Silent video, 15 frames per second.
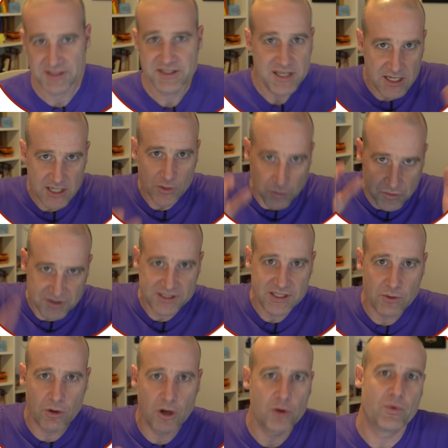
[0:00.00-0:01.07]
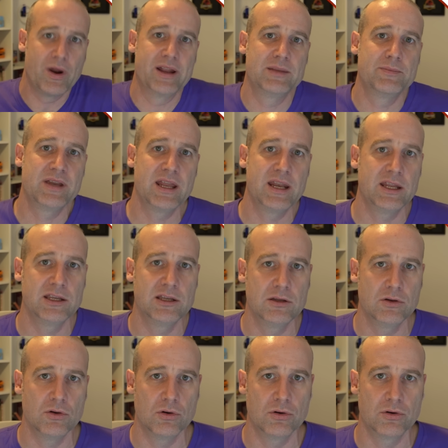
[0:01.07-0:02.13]
at t equals zero right at the beginning
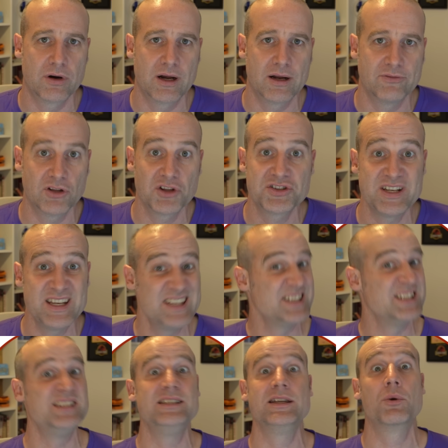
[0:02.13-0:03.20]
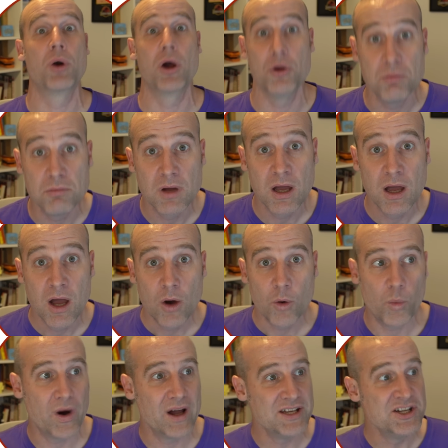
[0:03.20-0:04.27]
your uh, velocity is zero.
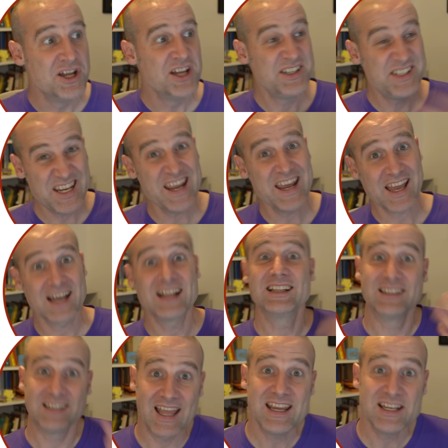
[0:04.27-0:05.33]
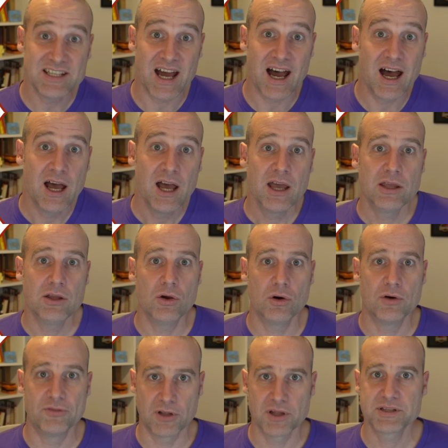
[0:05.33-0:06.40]
One tick later
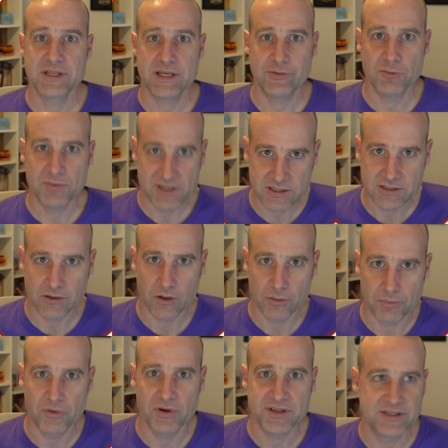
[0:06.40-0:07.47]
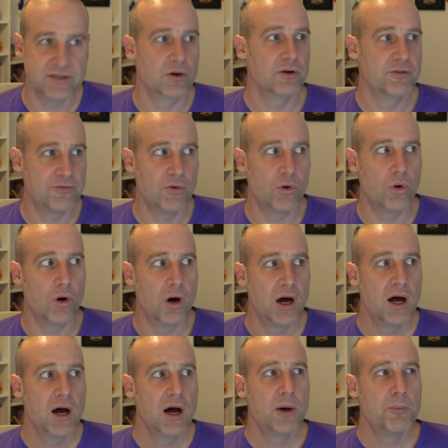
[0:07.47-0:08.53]
your velocity would be 0.04
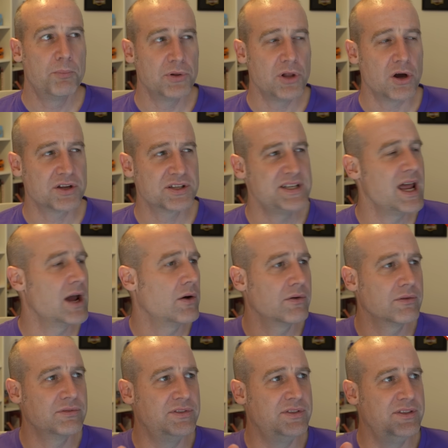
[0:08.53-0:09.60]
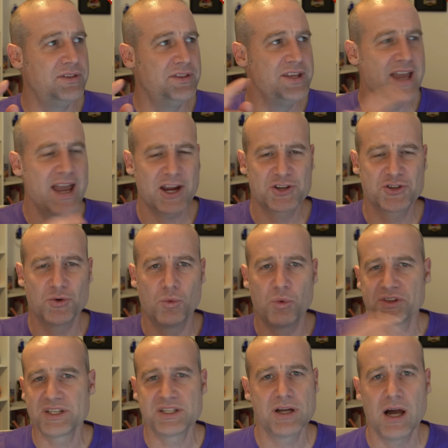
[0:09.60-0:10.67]
blocks. Now the actual
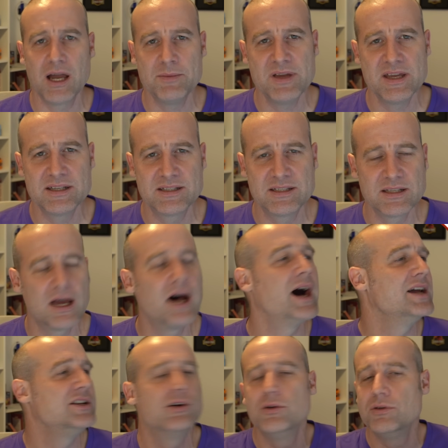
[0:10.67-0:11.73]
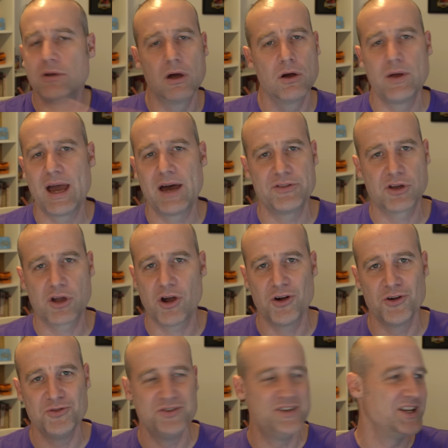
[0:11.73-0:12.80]
what the time is I don't know how the
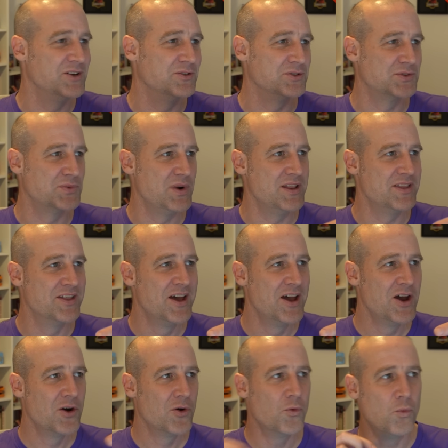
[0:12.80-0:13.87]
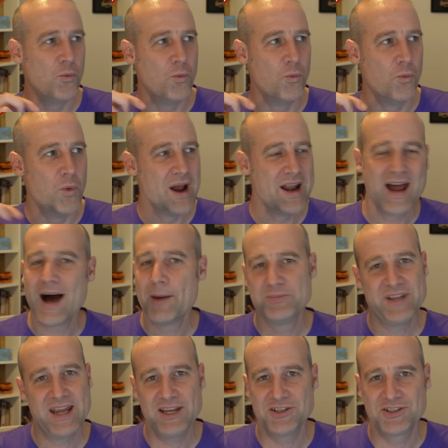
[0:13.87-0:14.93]
code deals with when it
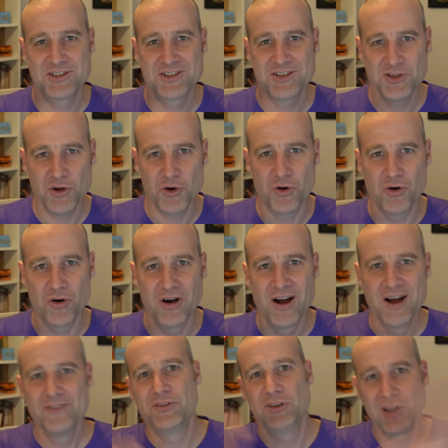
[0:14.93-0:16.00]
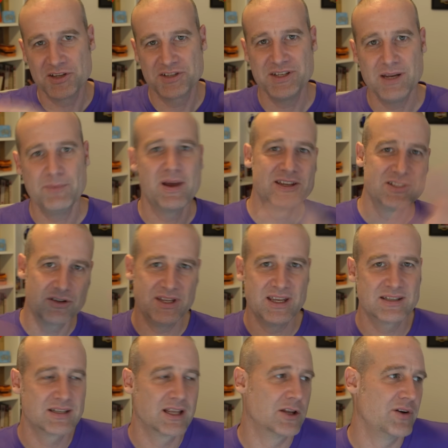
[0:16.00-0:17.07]
updates your velocity based on the
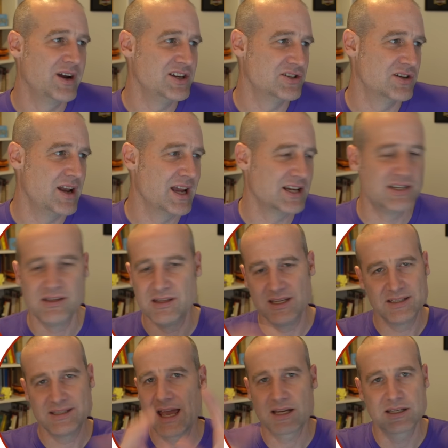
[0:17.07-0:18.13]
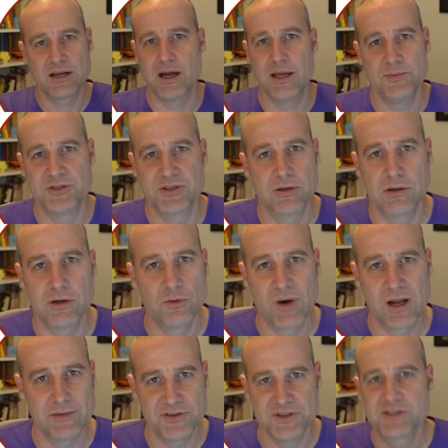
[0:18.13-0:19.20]
acceleration and actually the exact times are
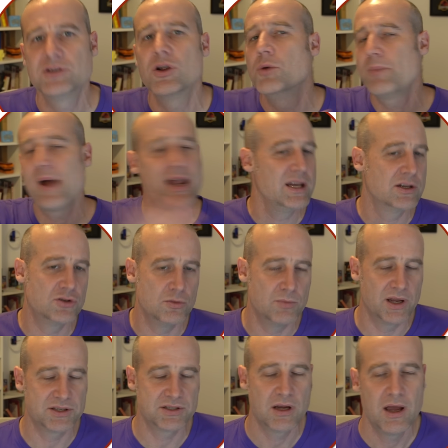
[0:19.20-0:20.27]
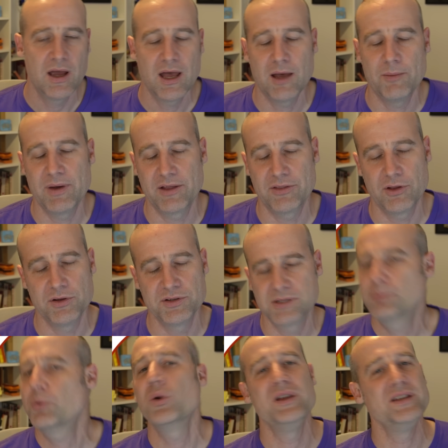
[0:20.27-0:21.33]
irrelevant. So don't panic too much about those. The
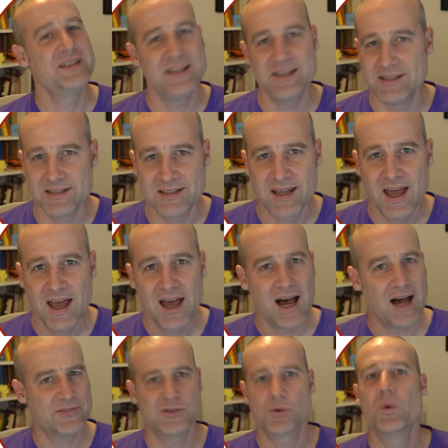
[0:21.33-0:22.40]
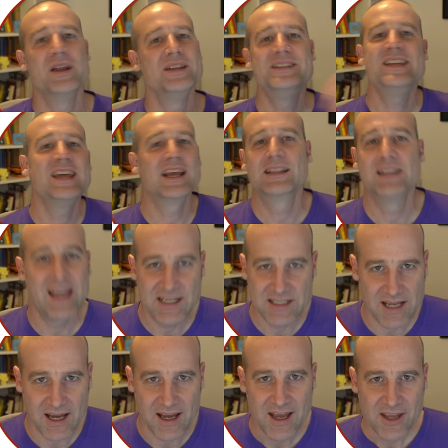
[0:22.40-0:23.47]
point is after one tick
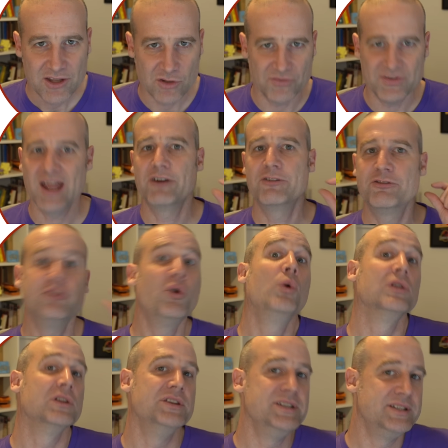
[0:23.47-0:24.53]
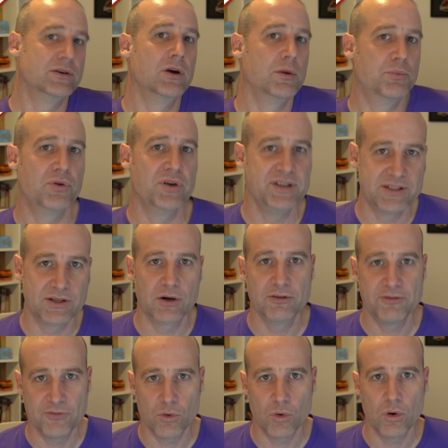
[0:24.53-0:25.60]
later, you've now fallen
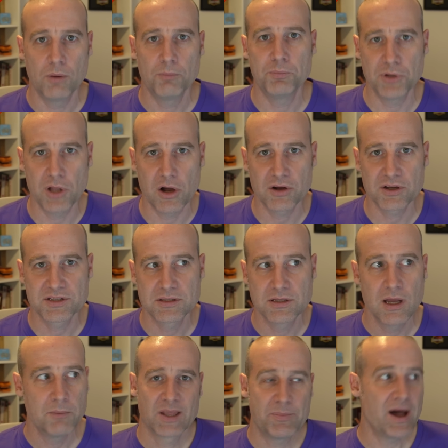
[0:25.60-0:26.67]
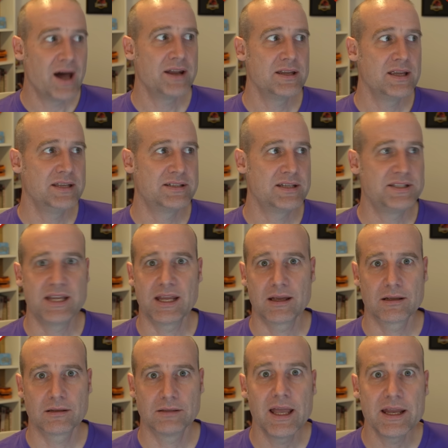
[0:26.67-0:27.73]
0.04 blocks, but it's a
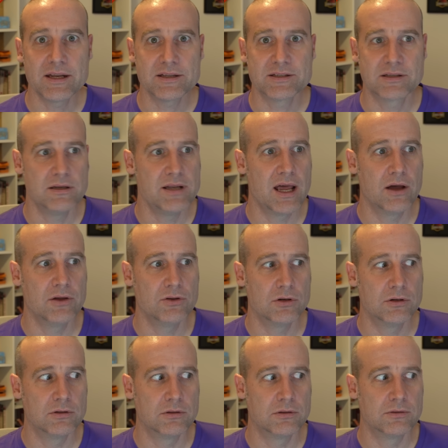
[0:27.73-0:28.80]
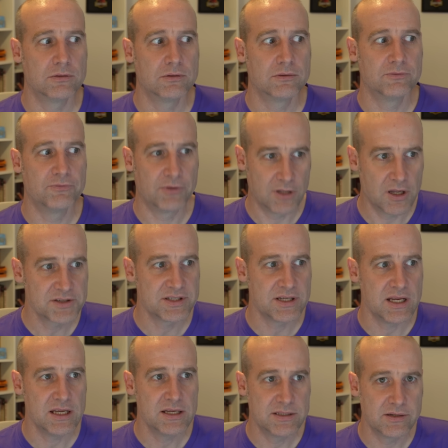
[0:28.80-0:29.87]
tick later. So now your
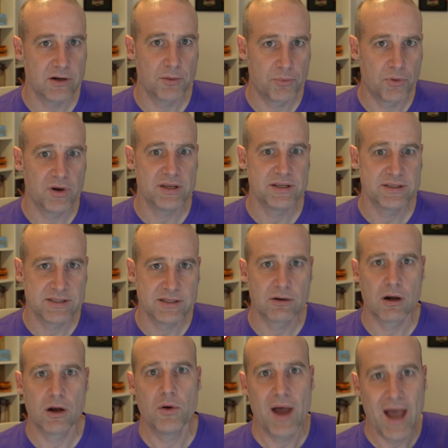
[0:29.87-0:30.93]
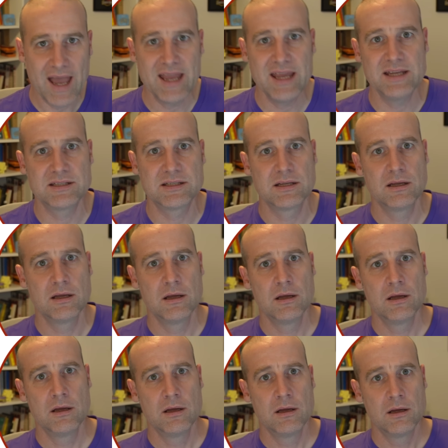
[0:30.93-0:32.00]
velocity is 0.08
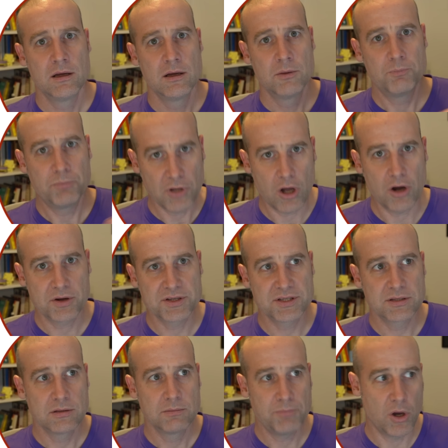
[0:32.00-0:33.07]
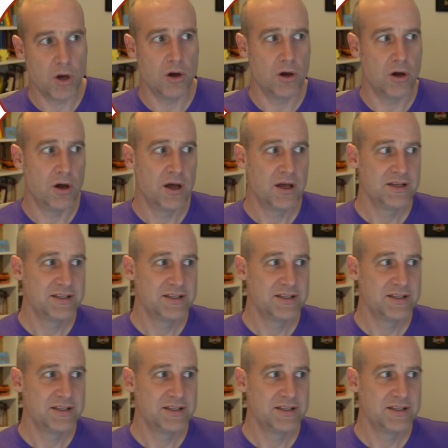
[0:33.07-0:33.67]
blocks per